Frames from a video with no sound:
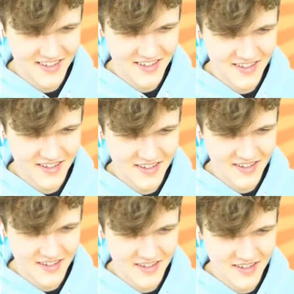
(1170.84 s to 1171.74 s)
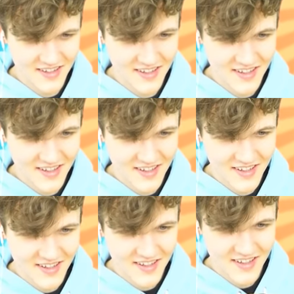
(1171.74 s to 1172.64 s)

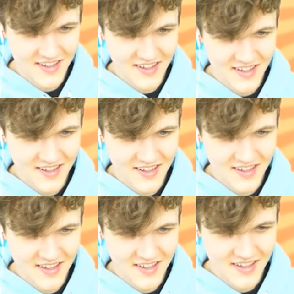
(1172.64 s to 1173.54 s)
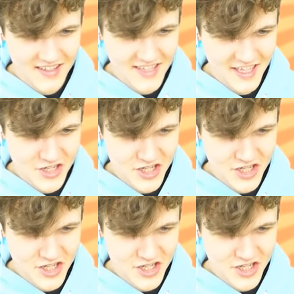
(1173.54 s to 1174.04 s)
[no speech]